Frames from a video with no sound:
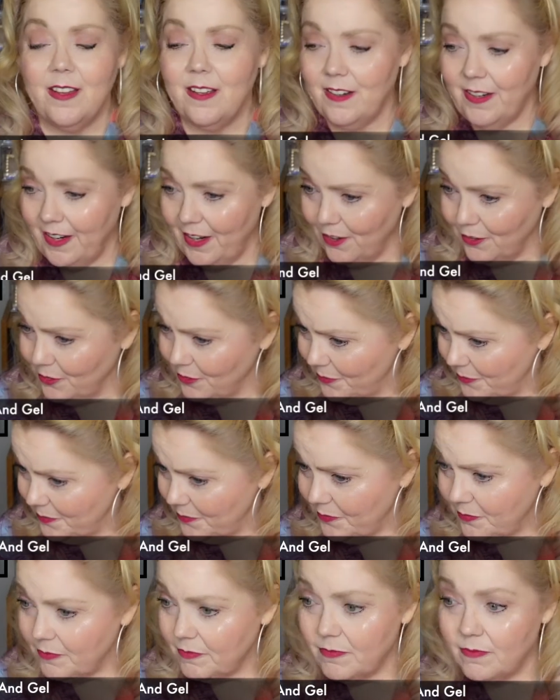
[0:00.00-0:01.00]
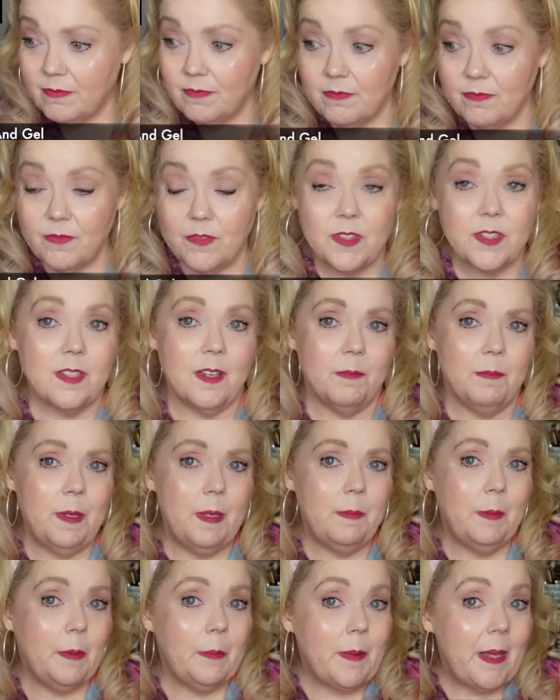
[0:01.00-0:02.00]
Now, some
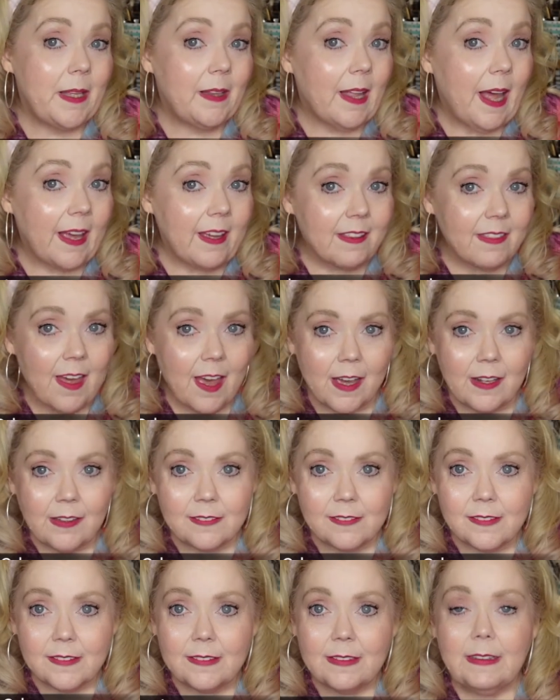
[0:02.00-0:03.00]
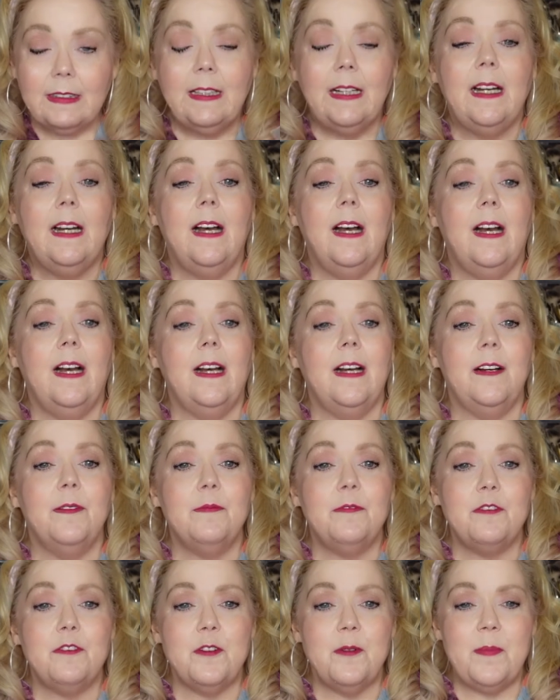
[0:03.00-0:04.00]
people may like that.
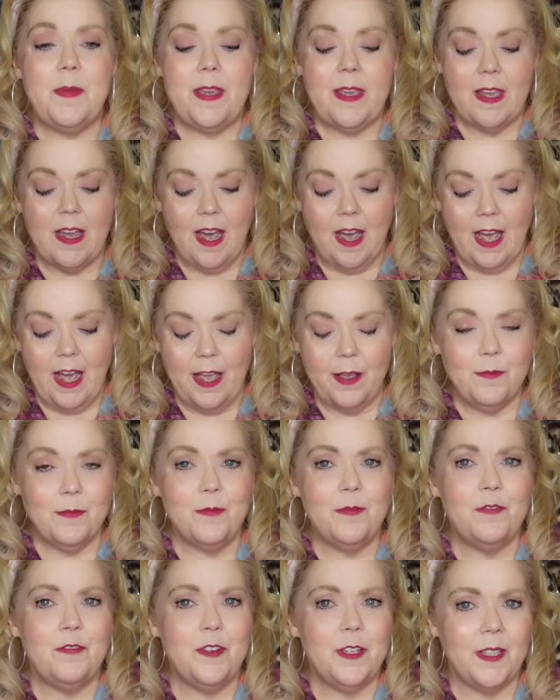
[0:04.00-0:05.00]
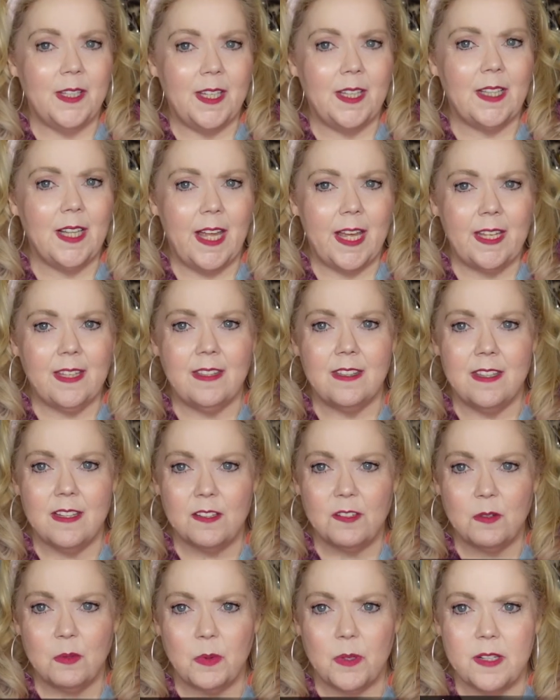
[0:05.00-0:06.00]
Um, for me, I'm feeling like
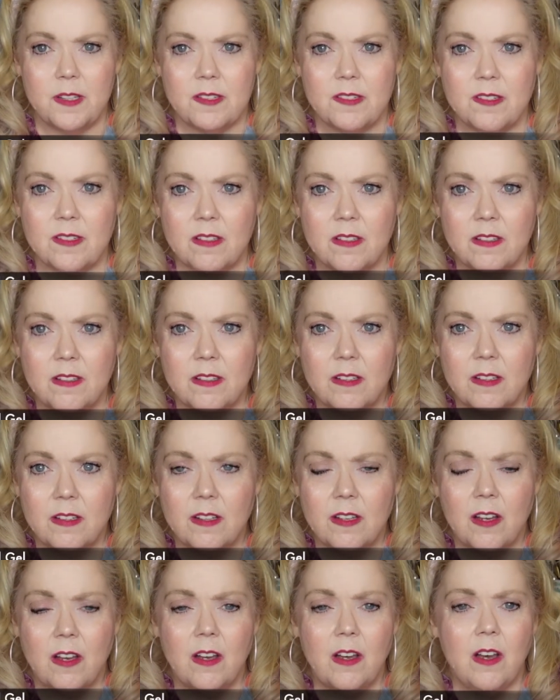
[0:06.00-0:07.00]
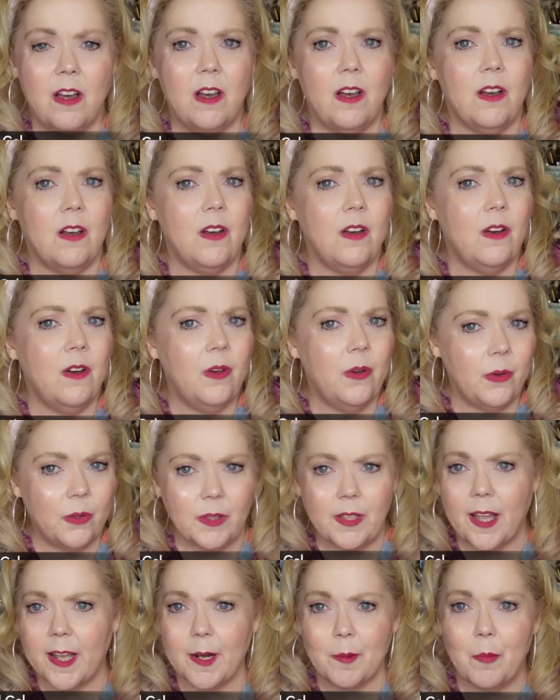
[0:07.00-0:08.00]
this was a whole
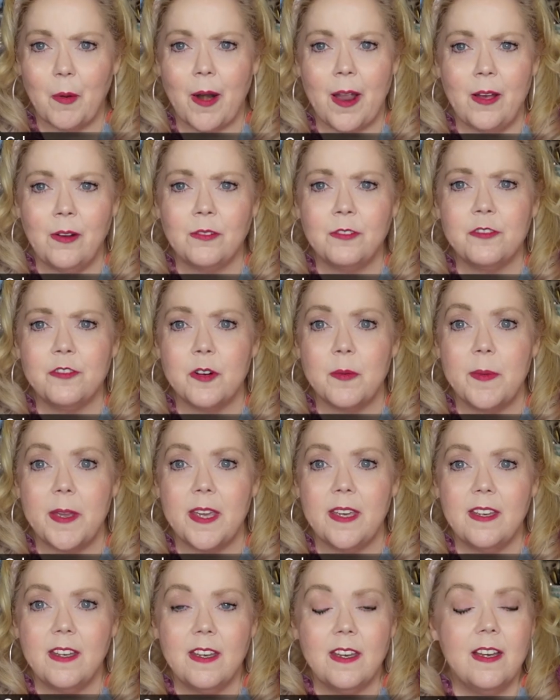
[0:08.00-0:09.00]
lot of brow for me.